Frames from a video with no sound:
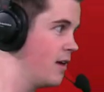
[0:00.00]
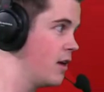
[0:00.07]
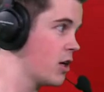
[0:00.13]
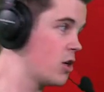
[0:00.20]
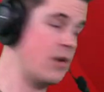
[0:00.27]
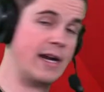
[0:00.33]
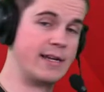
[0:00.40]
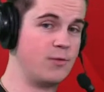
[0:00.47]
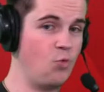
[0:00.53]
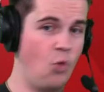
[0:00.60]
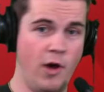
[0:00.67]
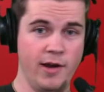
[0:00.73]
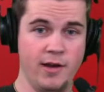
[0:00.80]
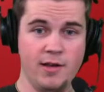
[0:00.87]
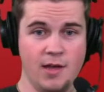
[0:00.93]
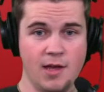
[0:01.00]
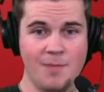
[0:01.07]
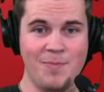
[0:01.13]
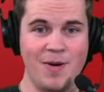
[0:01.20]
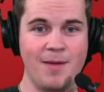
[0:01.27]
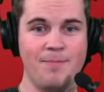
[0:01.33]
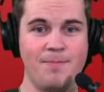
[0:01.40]
correct one.
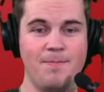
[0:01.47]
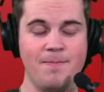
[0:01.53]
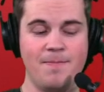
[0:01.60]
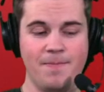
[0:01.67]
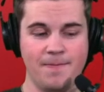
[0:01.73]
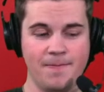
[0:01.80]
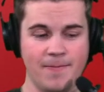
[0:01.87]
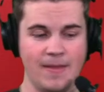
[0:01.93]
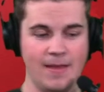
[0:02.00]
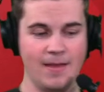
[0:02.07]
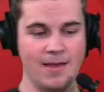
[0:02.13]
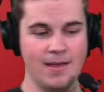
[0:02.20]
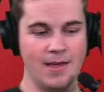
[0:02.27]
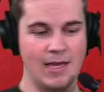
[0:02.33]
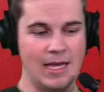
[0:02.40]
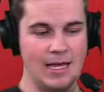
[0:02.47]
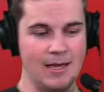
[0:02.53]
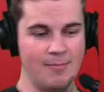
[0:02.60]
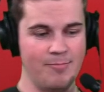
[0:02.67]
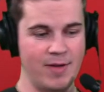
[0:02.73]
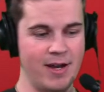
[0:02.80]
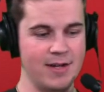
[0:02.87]
But
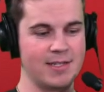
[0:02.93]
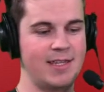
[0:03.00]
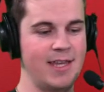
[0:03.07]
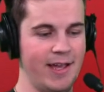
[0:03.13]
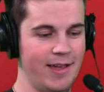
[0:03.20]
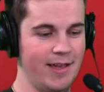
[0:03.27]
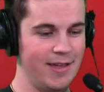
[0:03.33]
here's the thing.